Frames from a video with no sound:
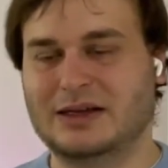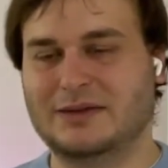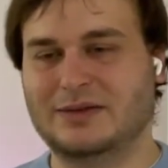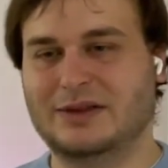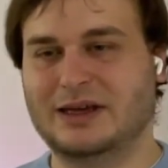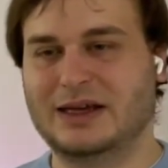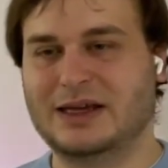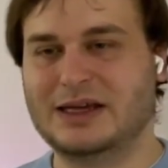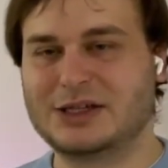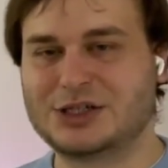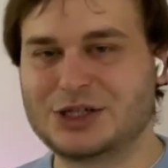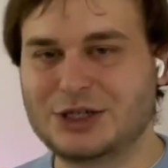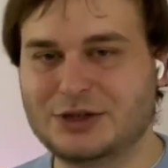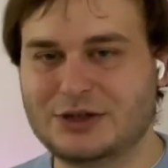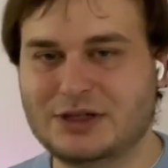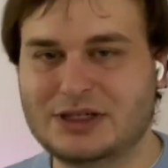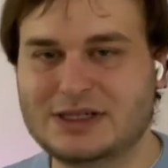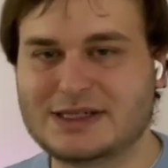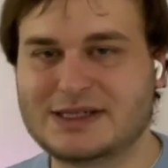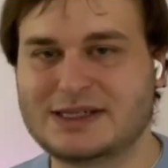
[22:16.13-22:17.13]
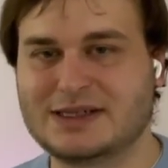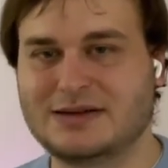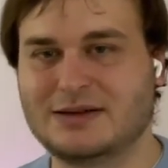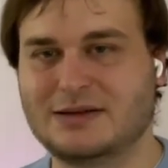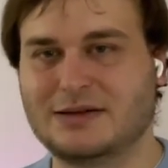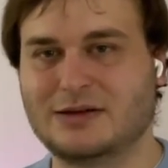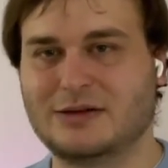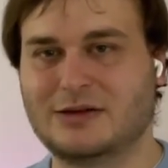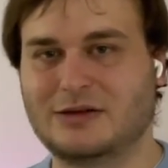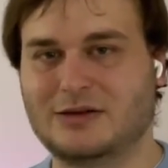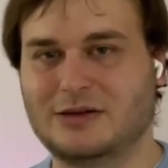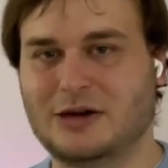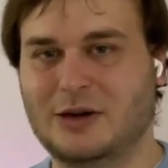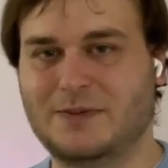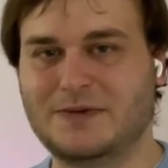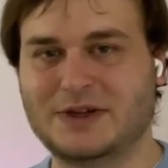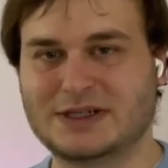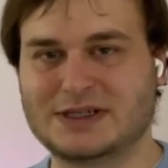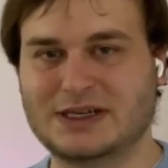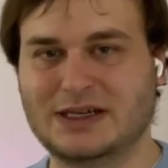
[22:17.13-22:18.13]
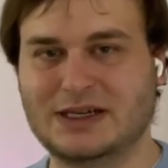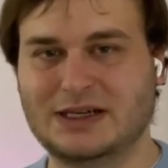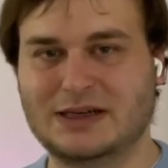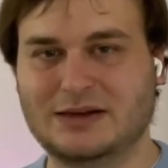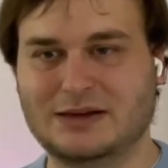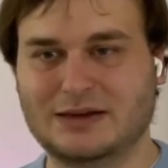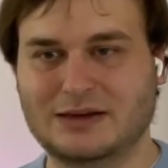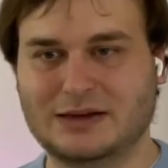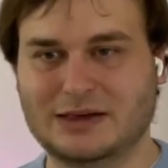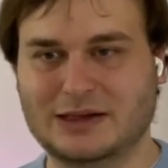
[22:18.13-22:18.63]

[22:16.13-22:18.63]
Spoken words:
The issue is, obviously,